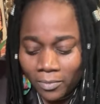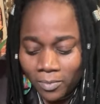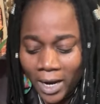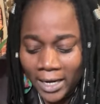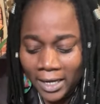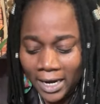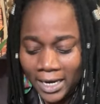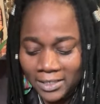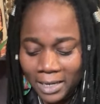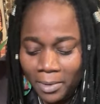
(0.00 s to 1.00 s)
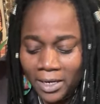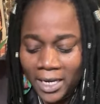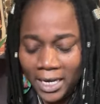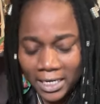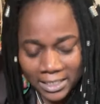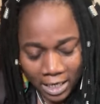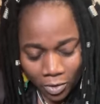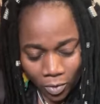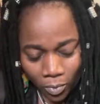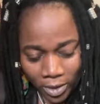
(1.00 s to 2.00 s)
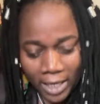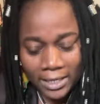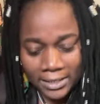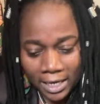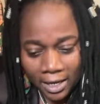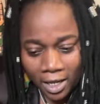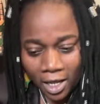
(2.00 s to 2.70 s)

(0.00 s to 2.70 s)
right, Kadijah? But hear this here now. Hear this here.